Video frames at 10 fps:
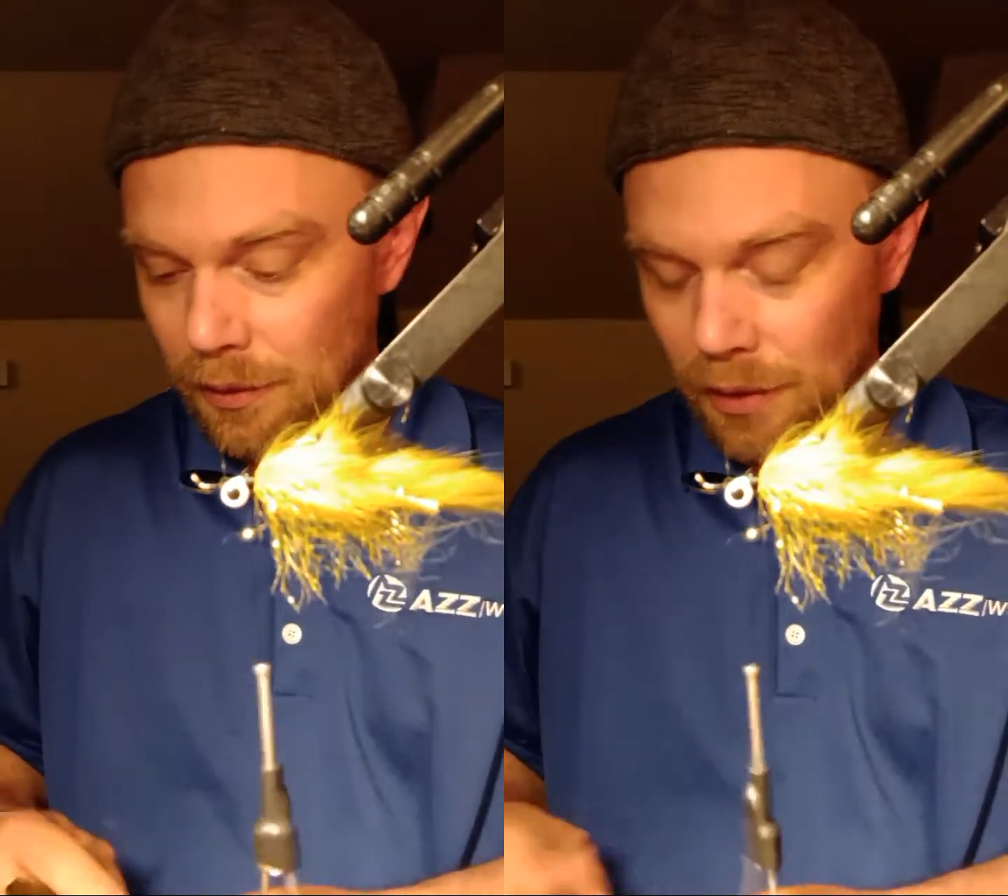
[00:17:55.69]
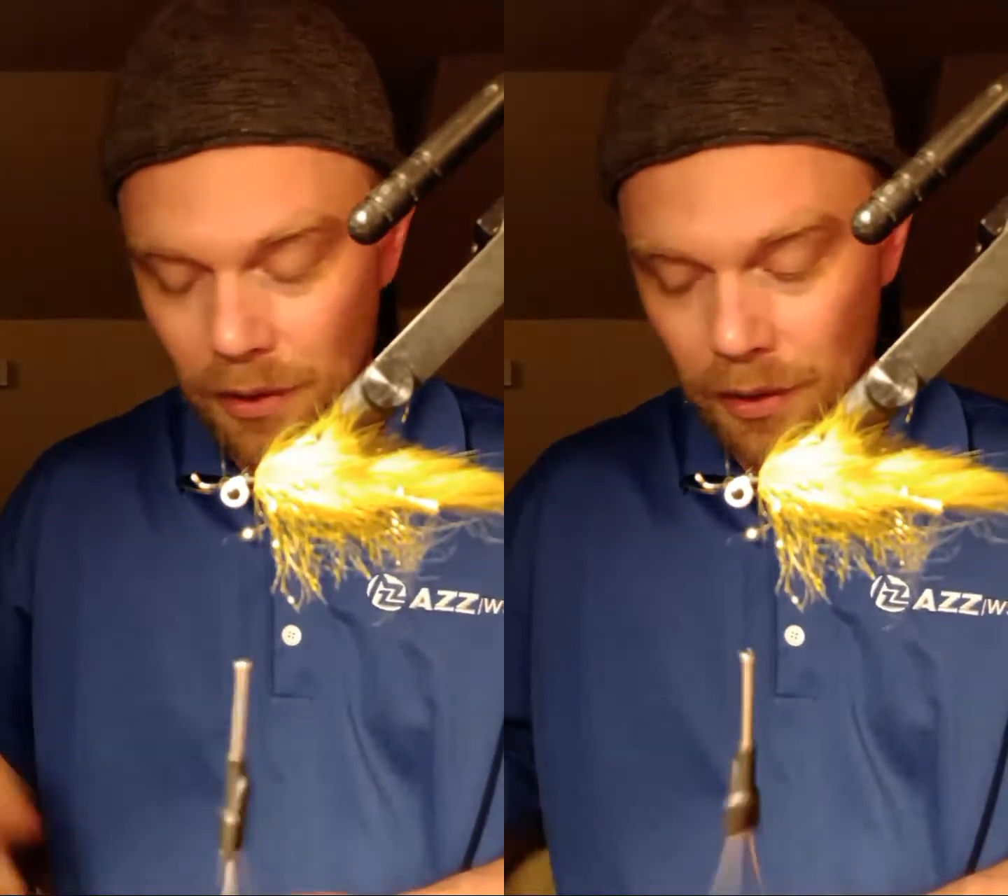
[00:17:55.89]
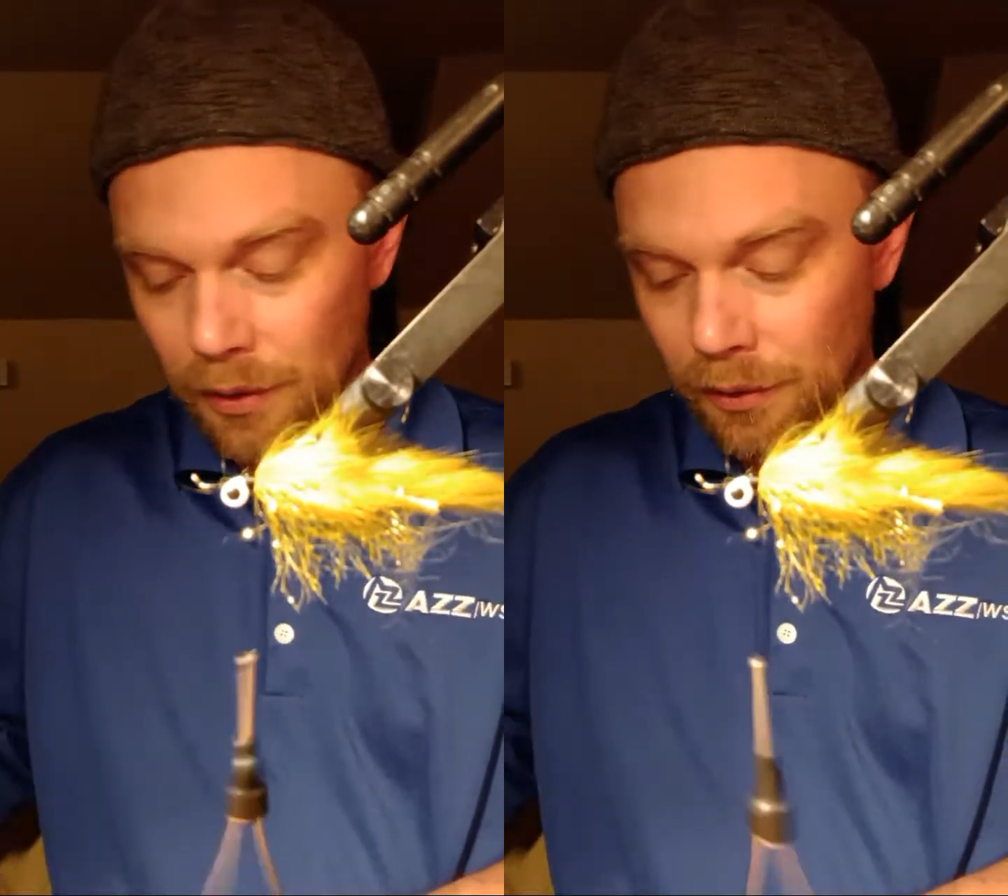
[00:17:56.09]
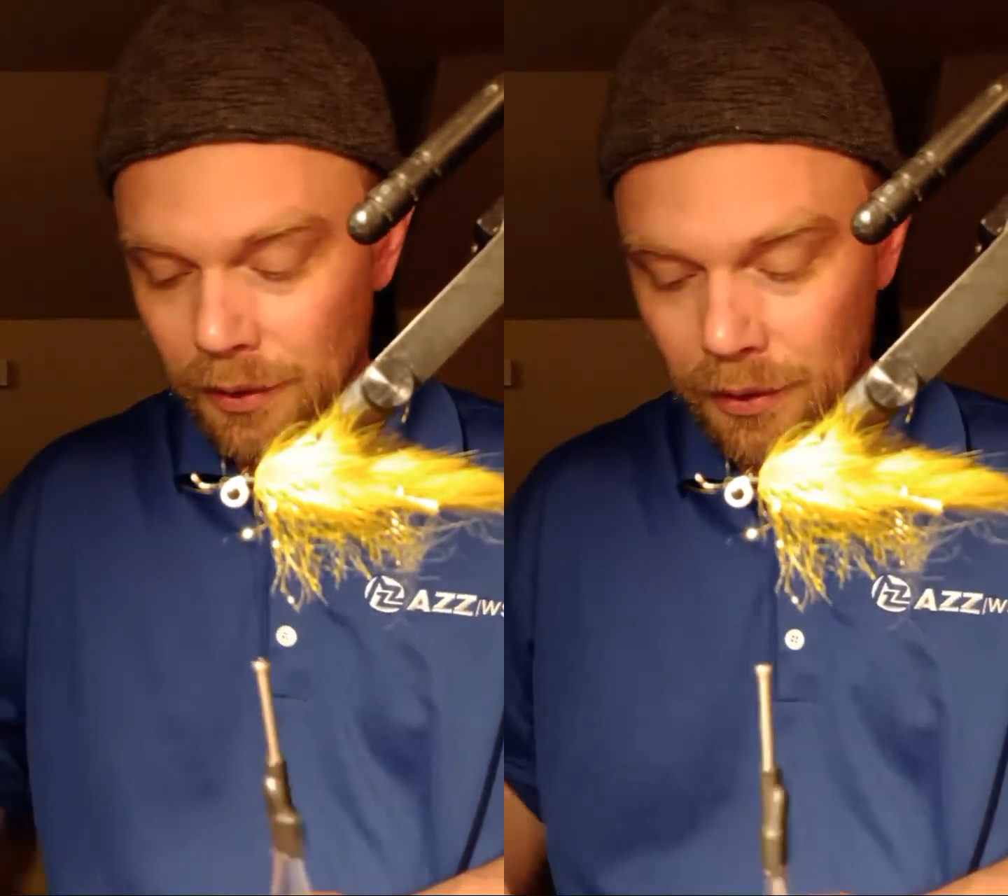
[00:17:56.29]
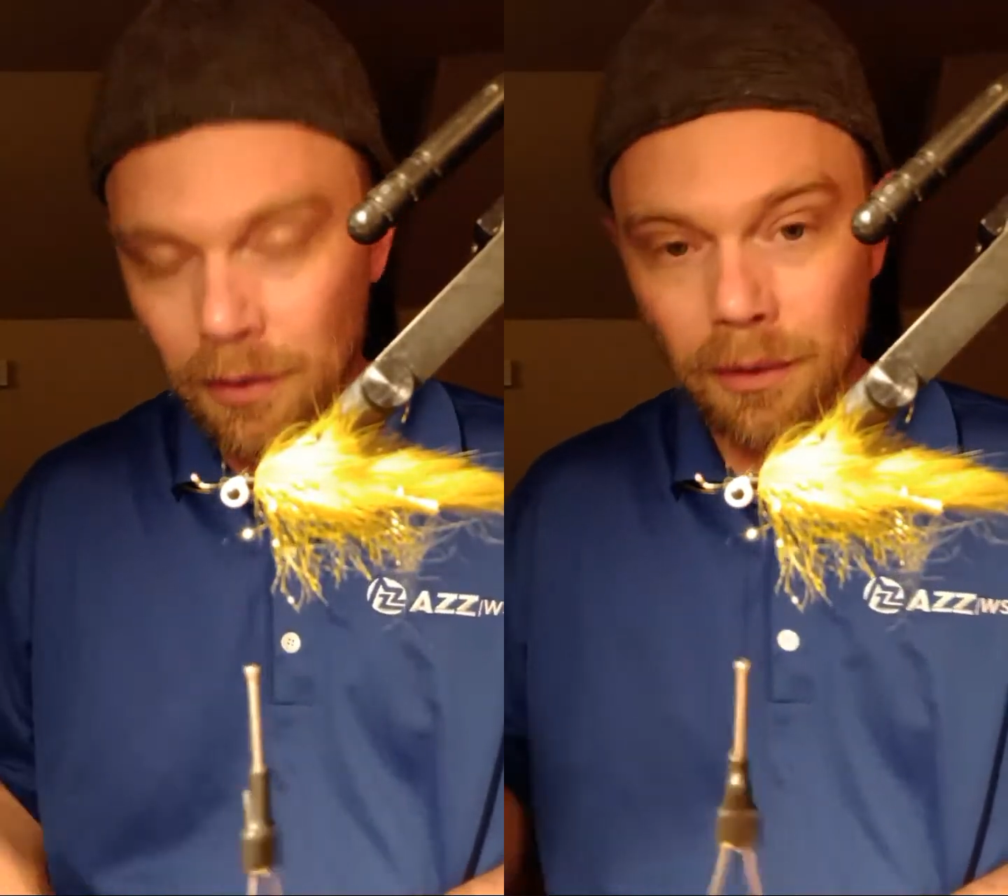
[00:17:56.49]
Harley,
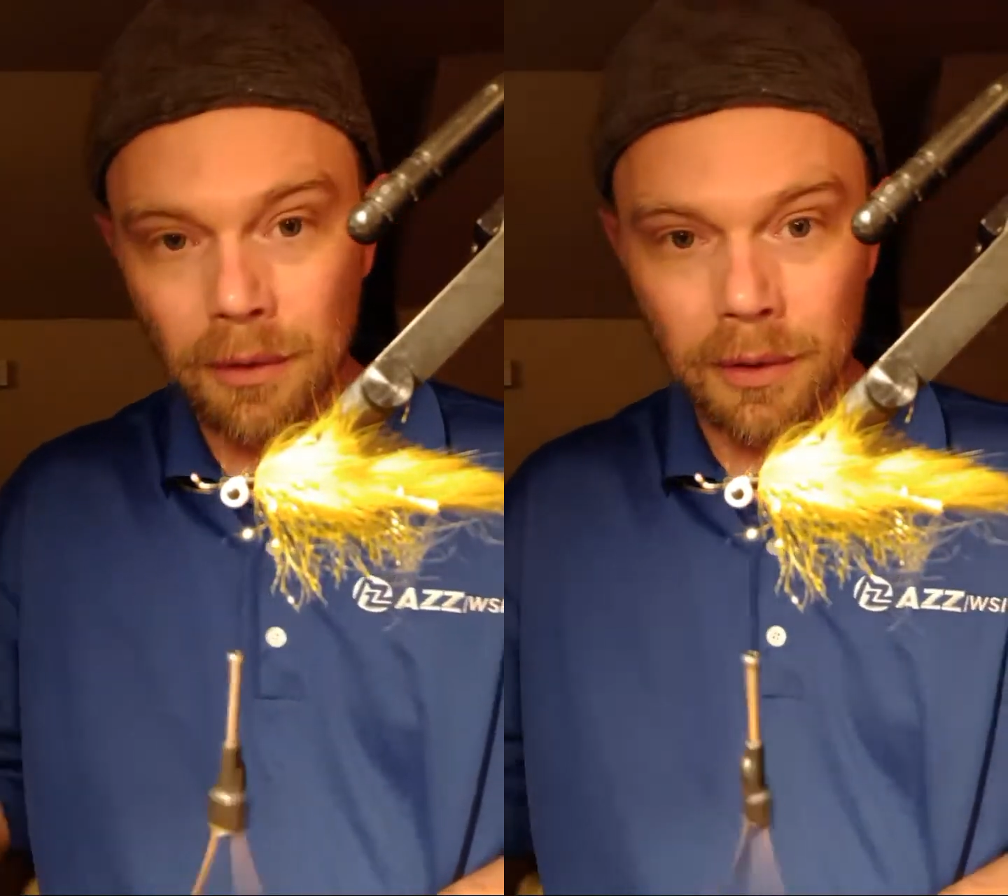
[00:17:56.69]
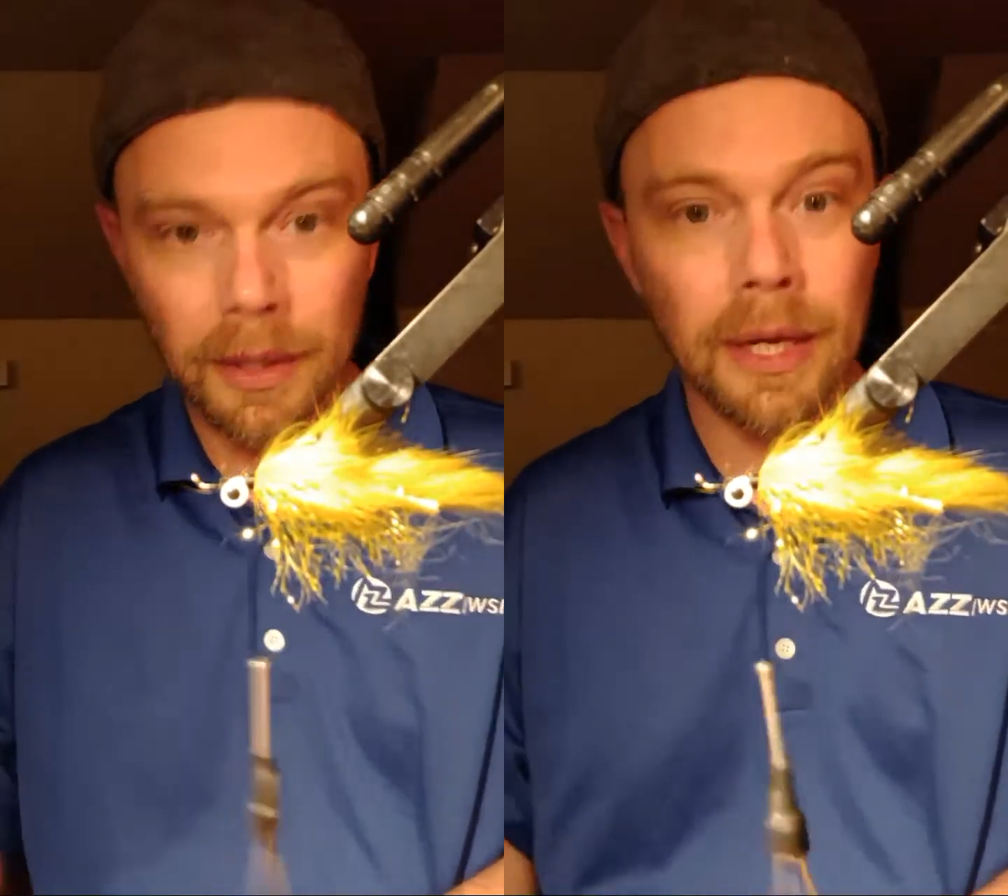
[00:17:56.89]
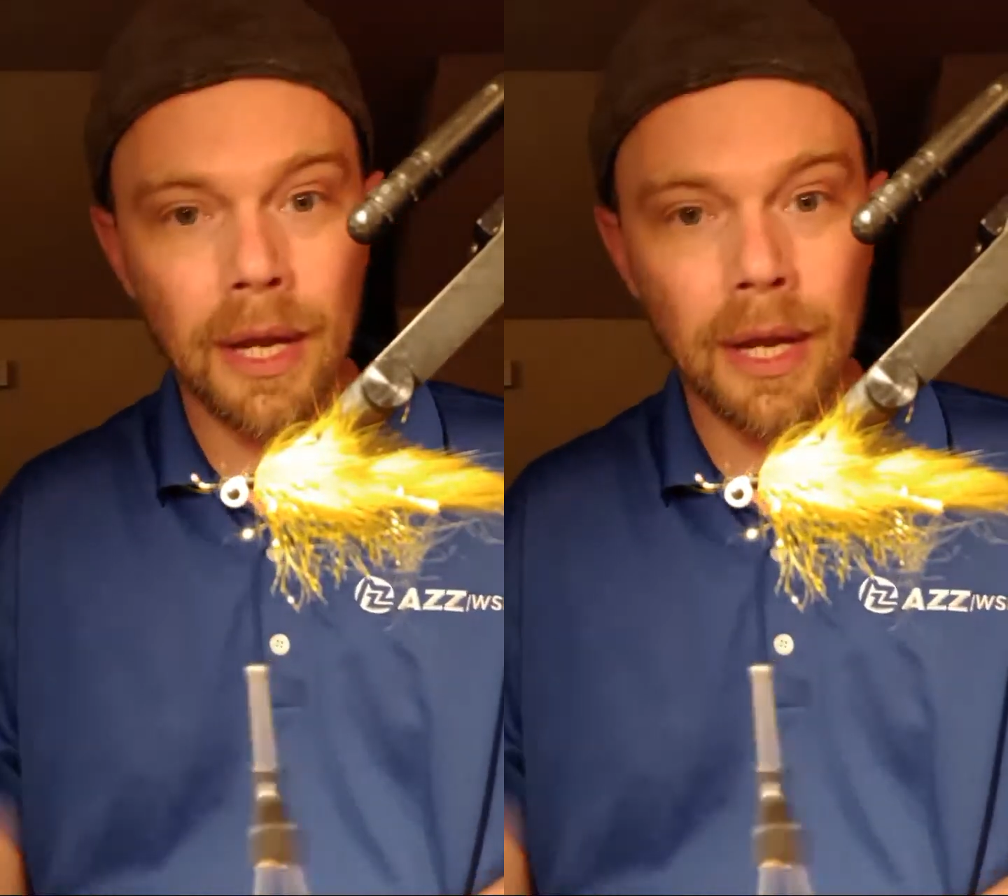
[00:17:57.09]
Corey,